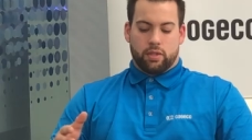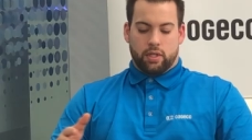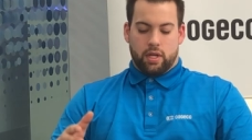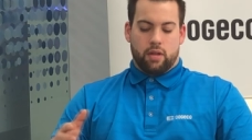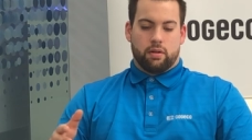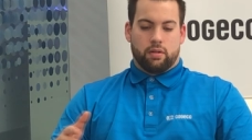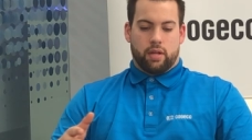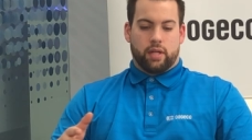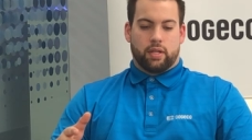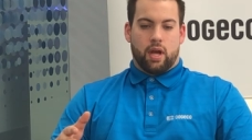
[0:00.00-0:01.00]
work together
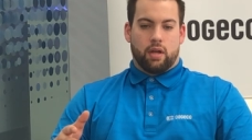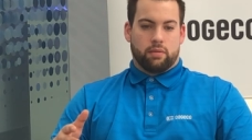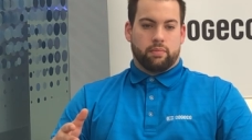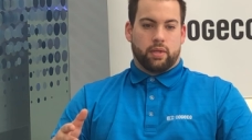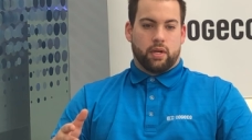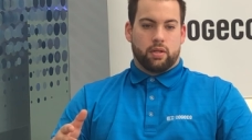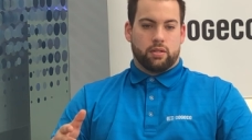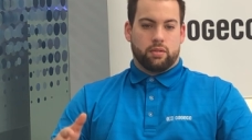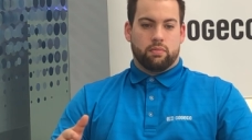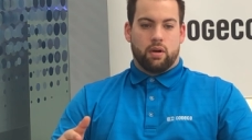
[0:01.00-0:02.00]
like that
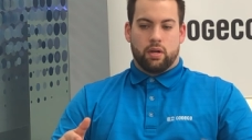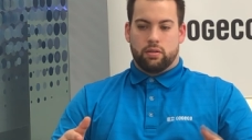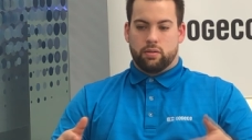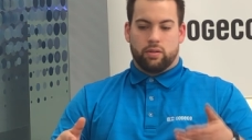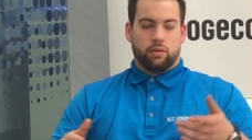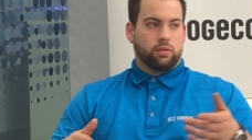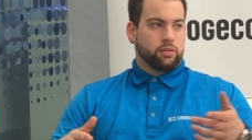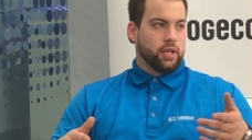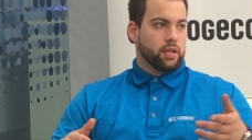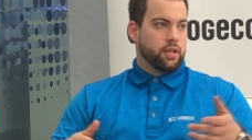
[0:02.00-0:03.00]
because you want
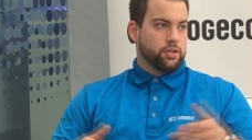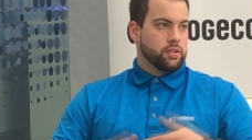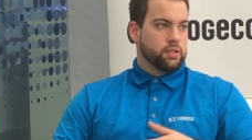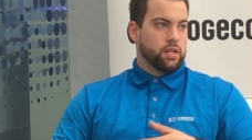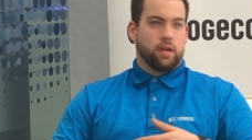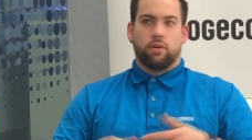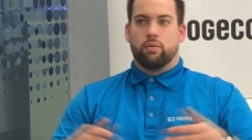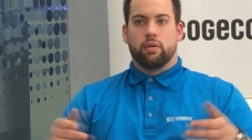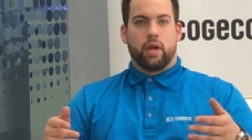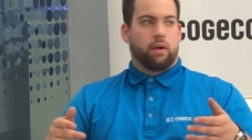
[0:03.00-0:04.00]
local technicians that
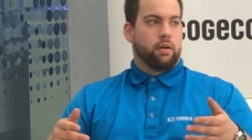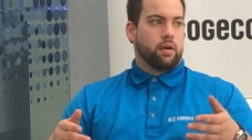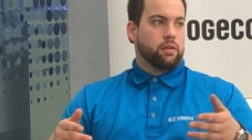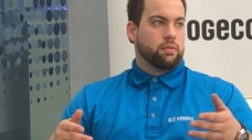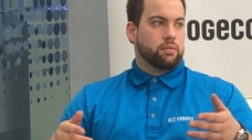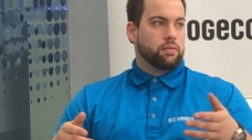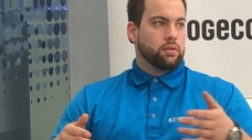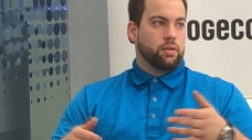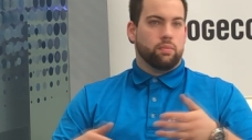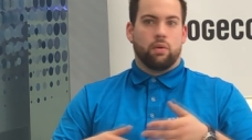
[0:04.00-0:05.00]
know the area
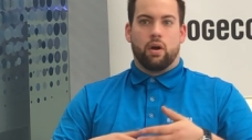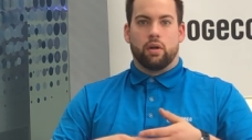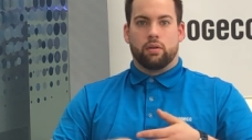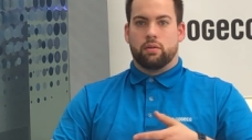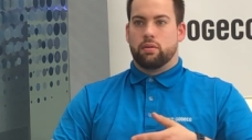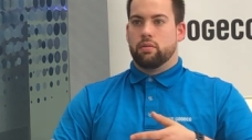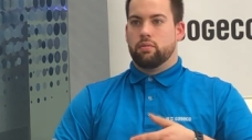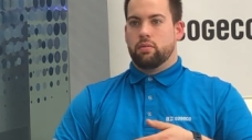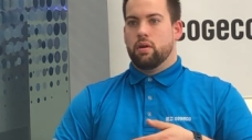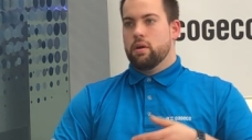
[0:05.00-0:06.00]
you want yeah, yeah, yeah.
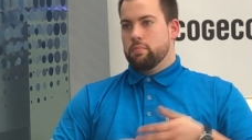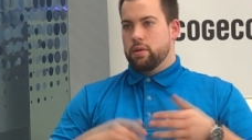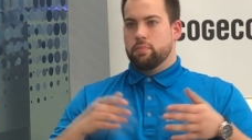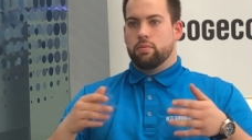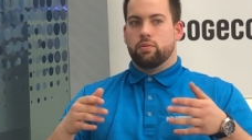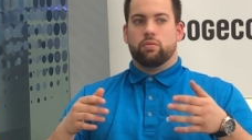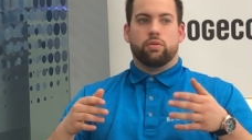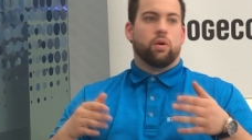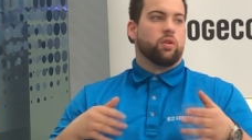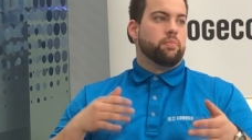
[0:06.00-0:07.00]
people
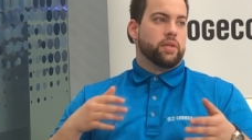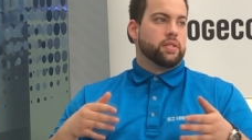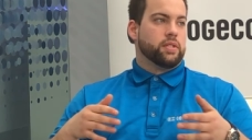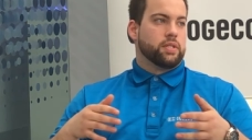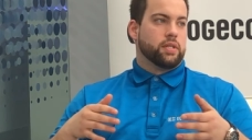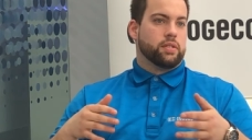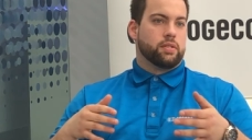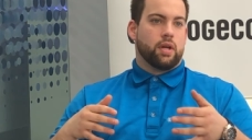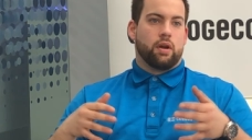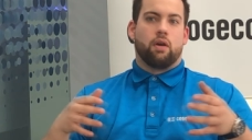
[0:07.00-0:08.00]
who know the
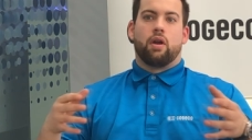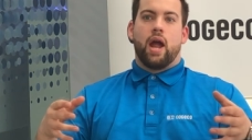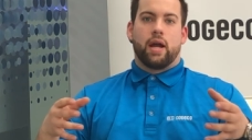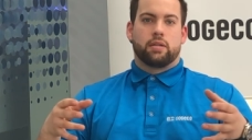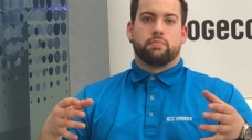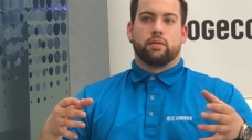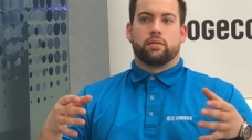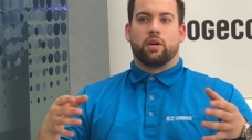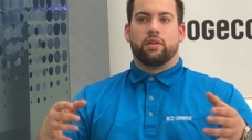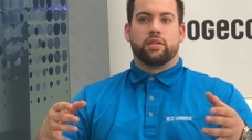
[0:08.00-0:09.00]
businesses and are
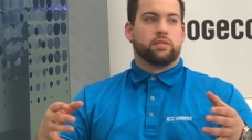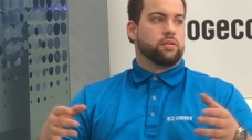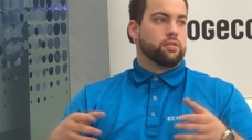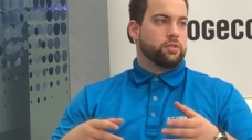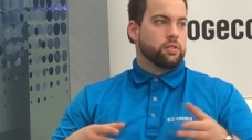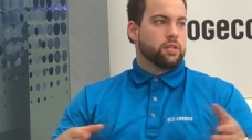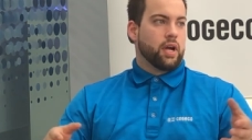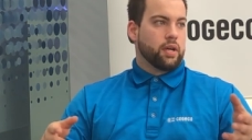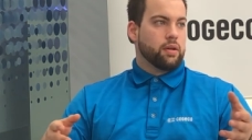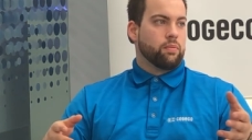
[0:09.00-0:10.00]
experts on these solutions
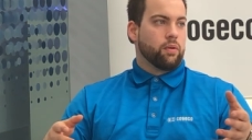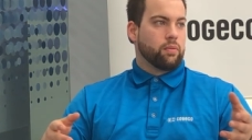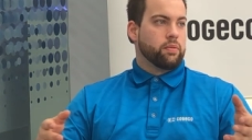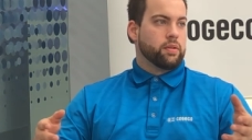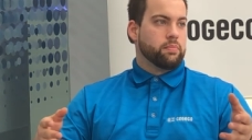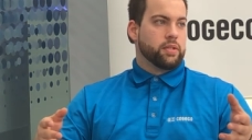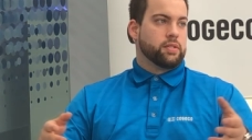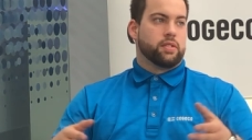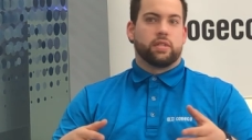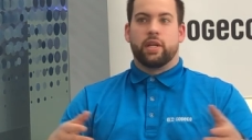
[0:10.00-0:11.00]
that can work with the
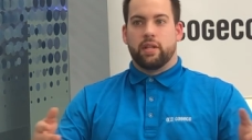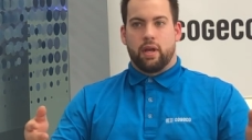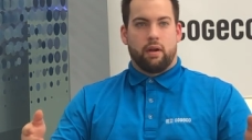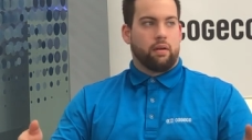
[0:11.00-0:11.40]
businesses in the